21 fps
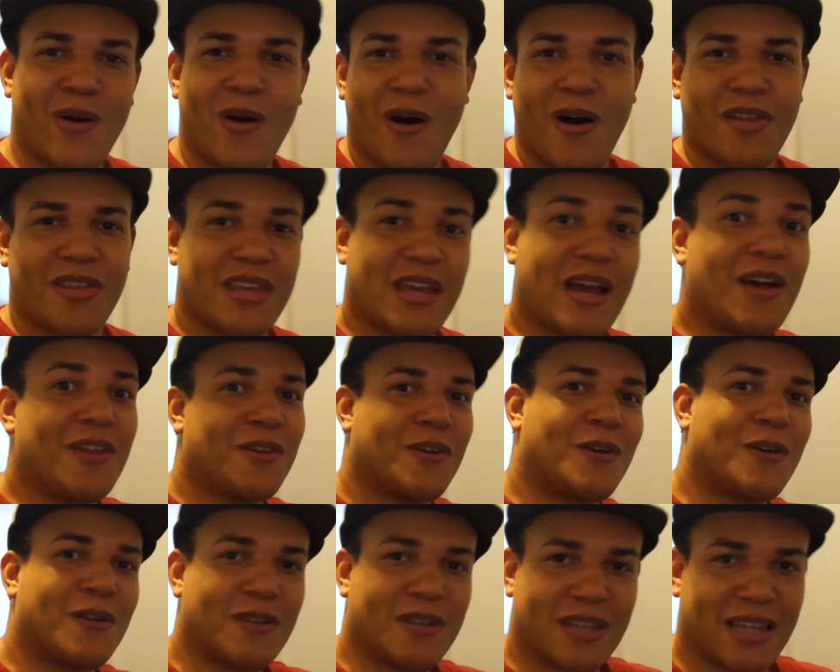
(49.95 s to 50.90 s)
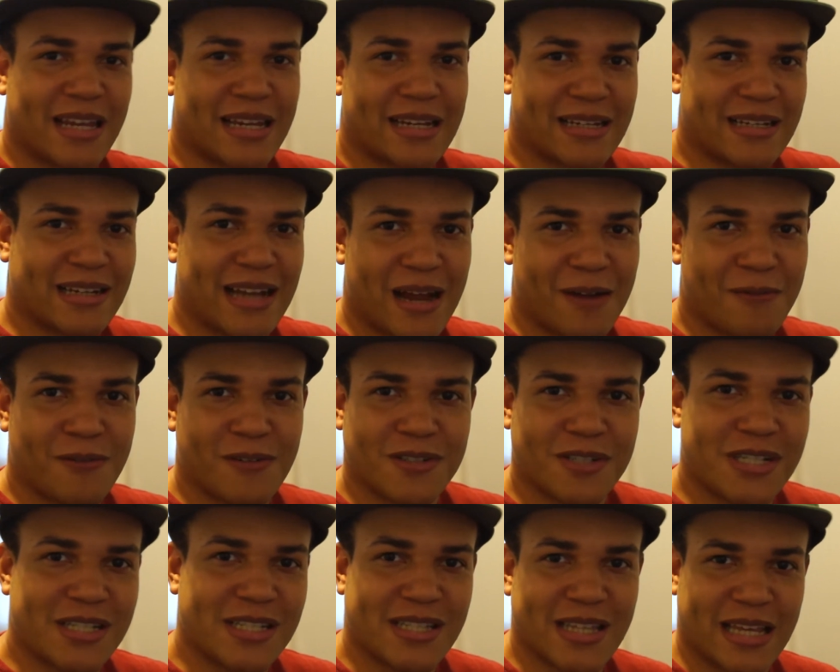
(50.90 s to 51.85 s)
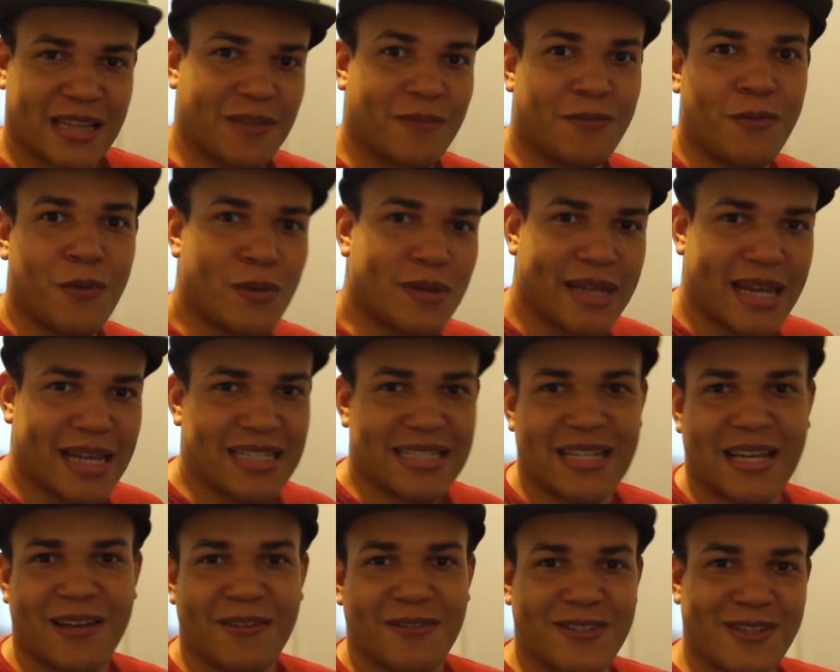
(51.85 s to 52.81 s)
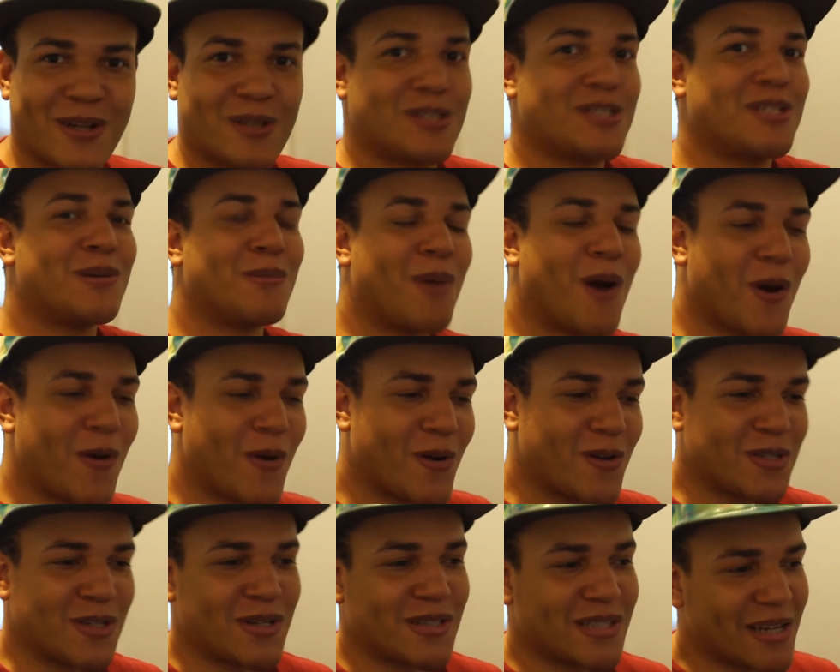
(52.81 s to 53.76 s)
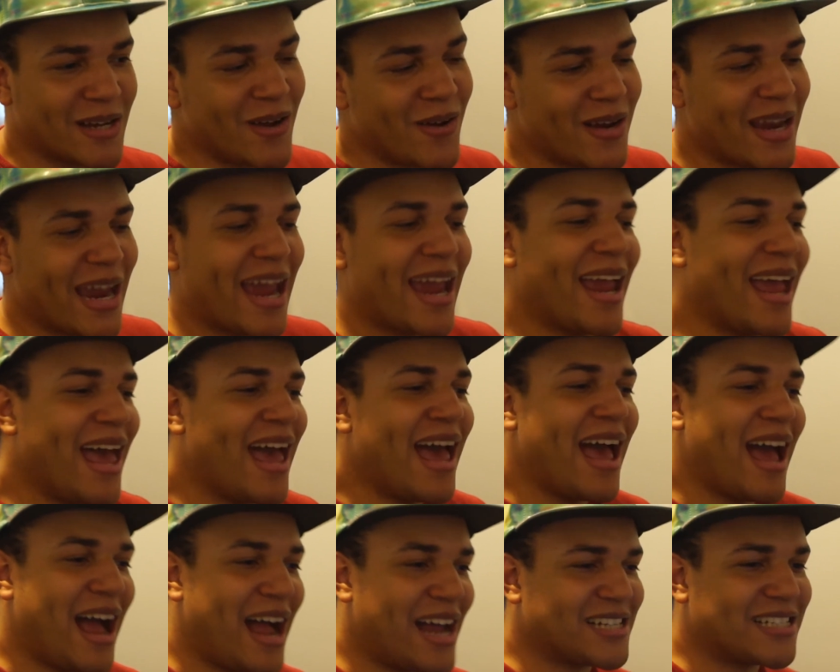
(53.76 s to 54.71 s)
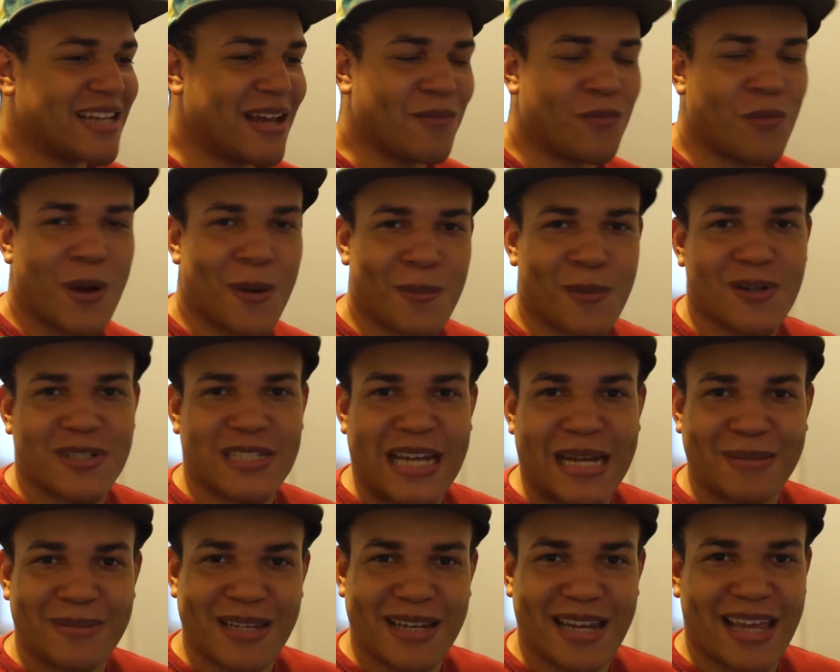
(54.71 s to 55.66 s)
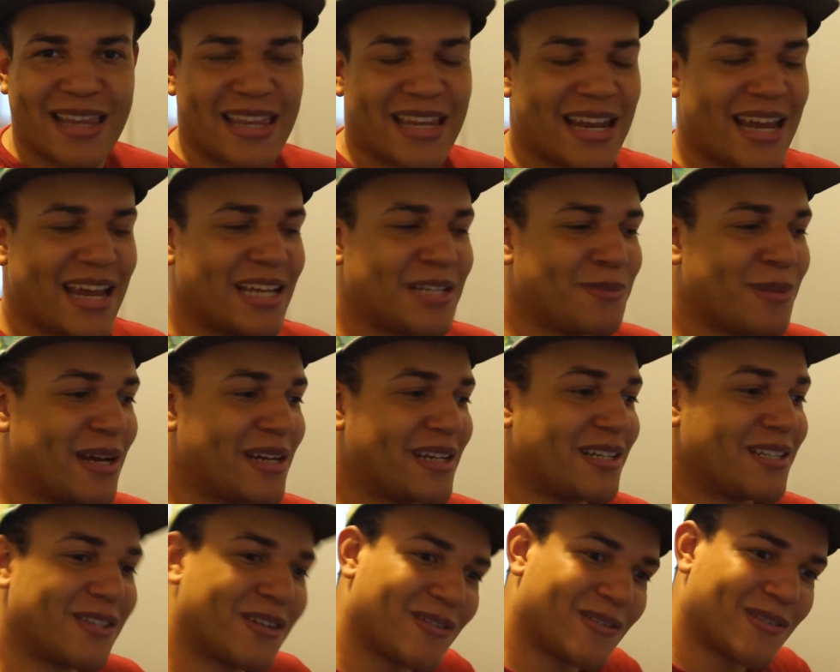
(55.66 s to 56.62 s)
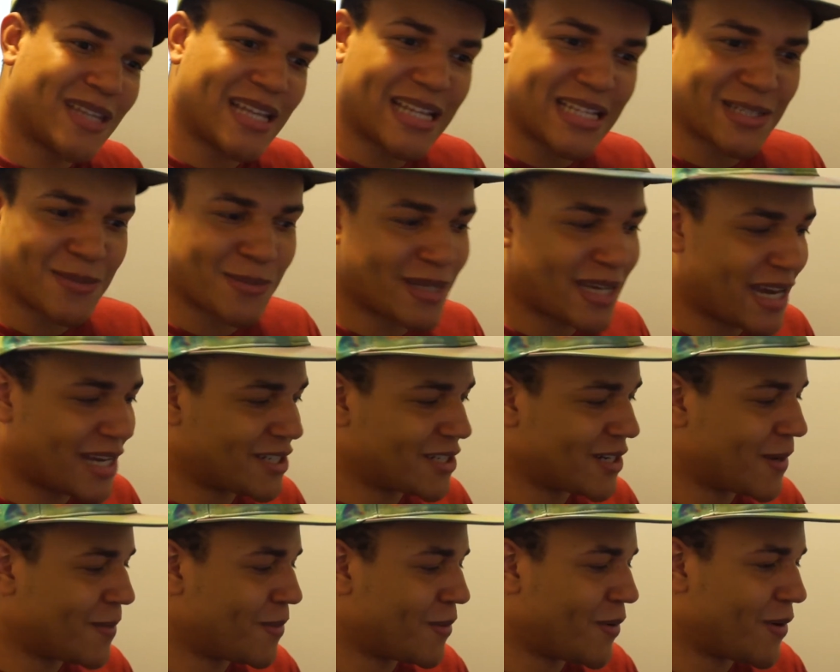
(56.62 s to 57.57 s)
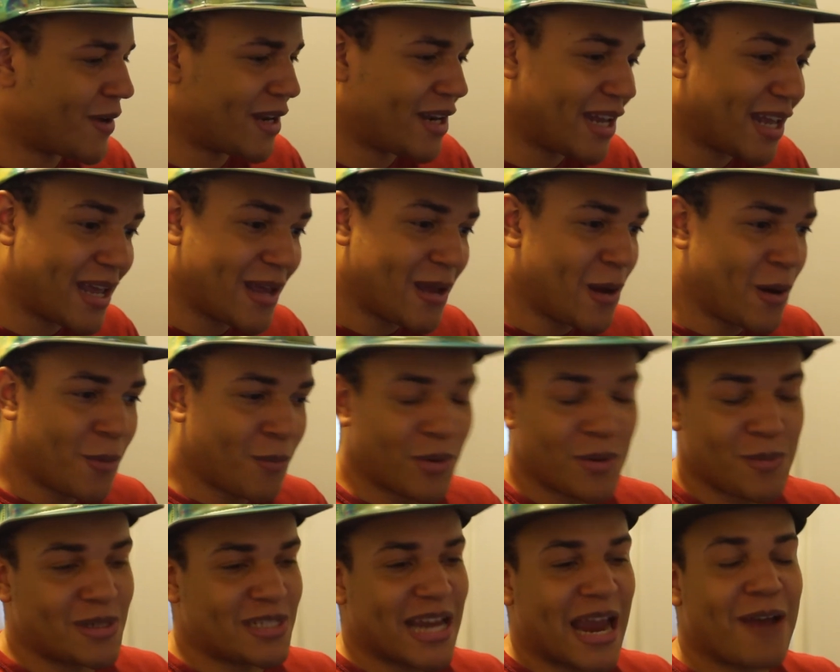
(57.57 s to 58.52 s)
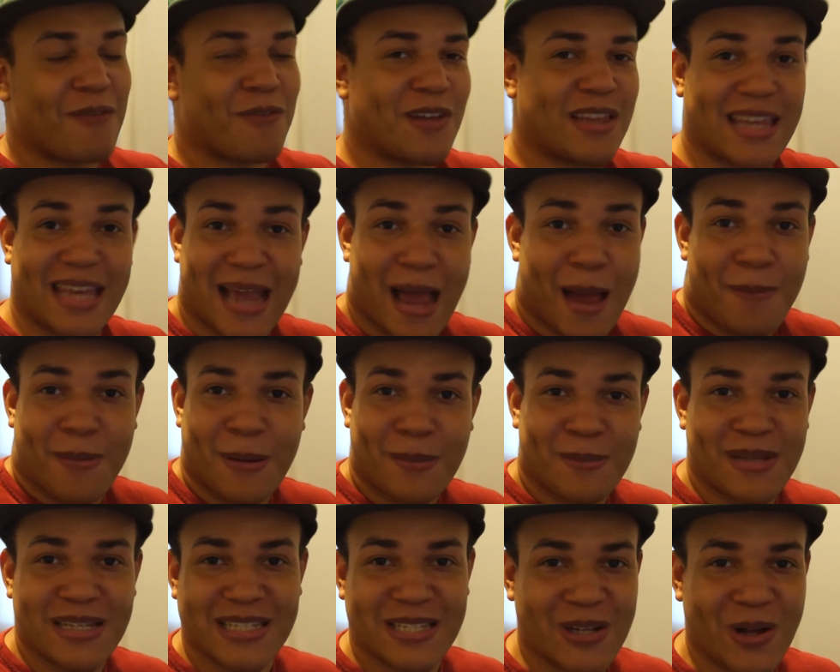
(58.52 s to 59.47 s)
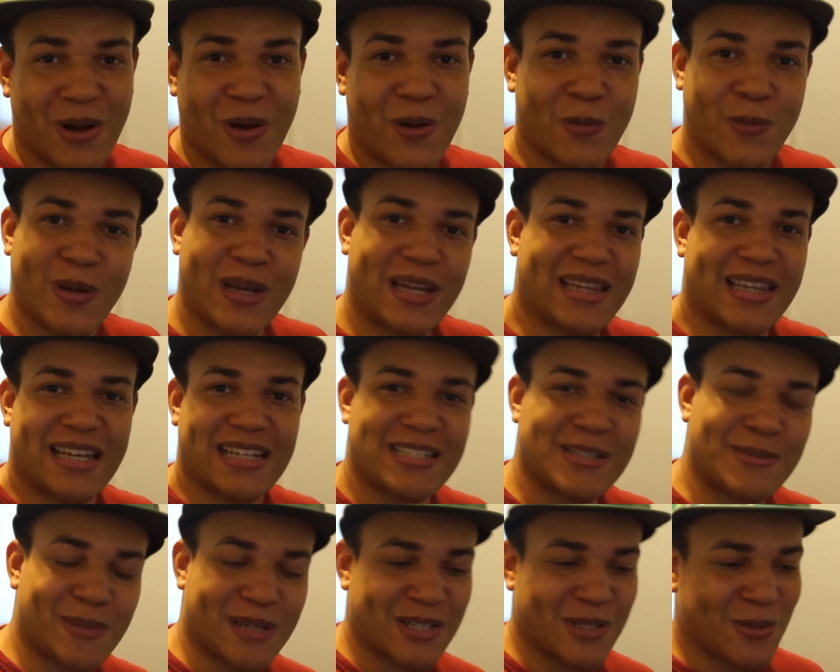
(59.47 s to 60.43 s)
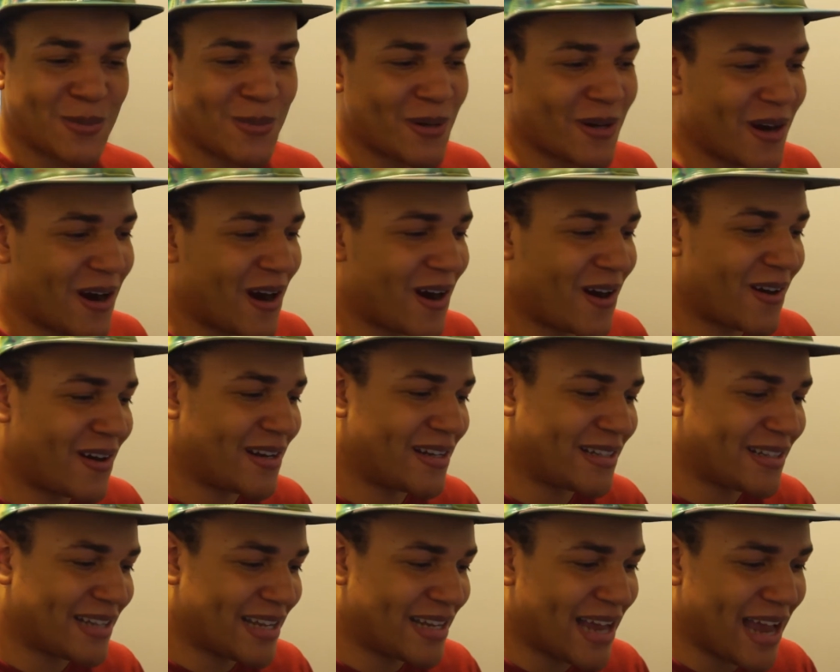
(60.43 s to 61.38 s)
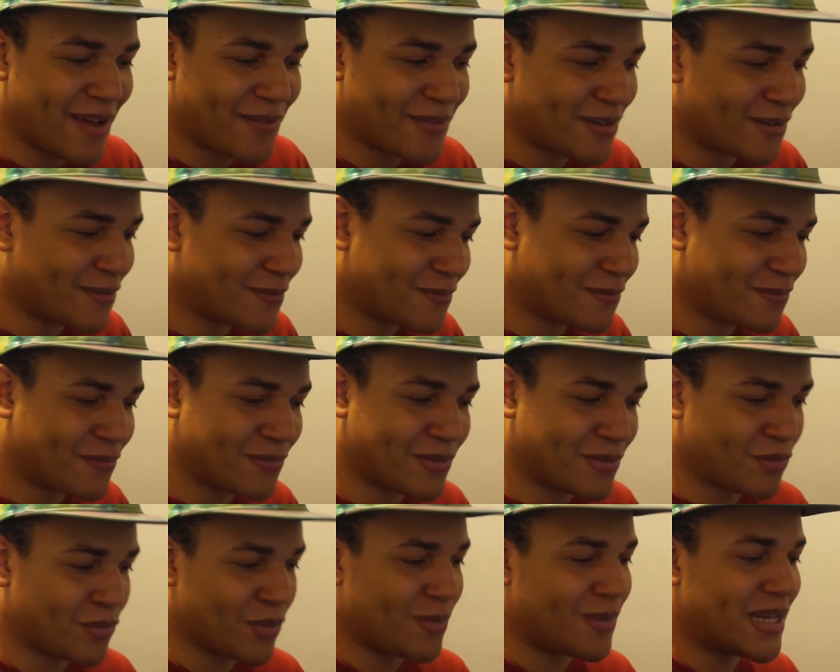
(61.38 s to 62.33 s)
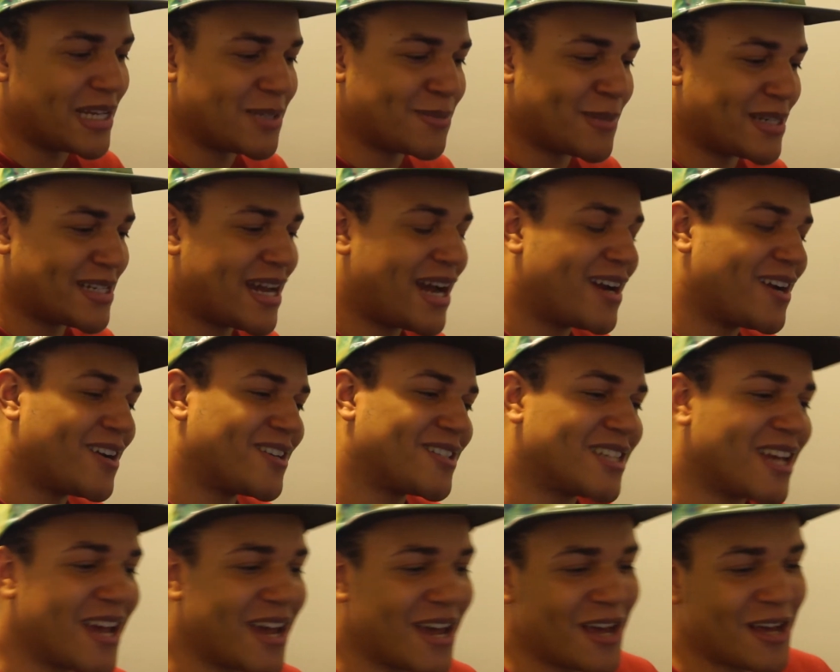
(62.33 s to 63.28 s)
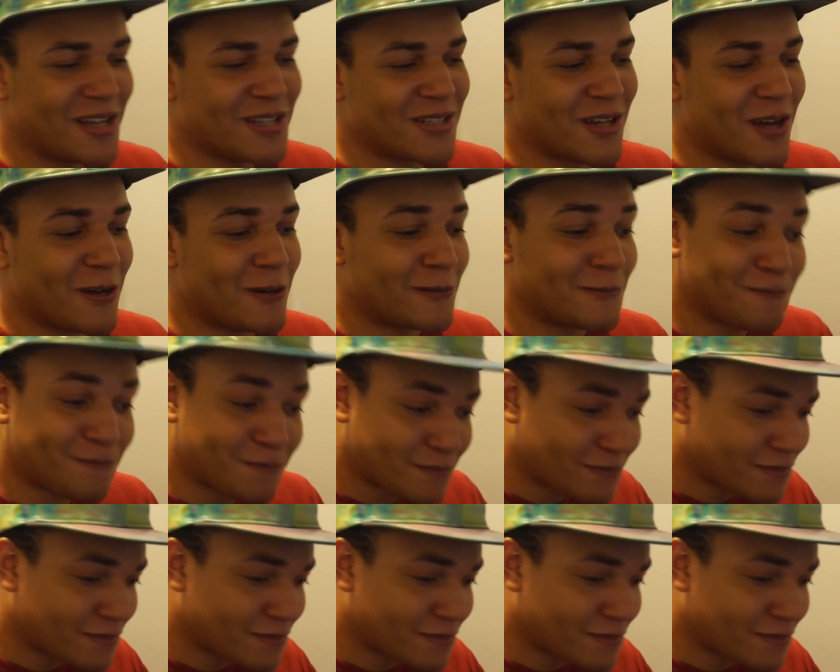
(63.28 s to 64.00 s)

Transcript: All the other, like, conferences, like, the full day stuff starts tomorrow. So, I was like, okay, I actually have way more time today than I expected, so that lets me catch up on pretty much everything I've been missing all week thanks to my stupid car and having to replace my tires. So,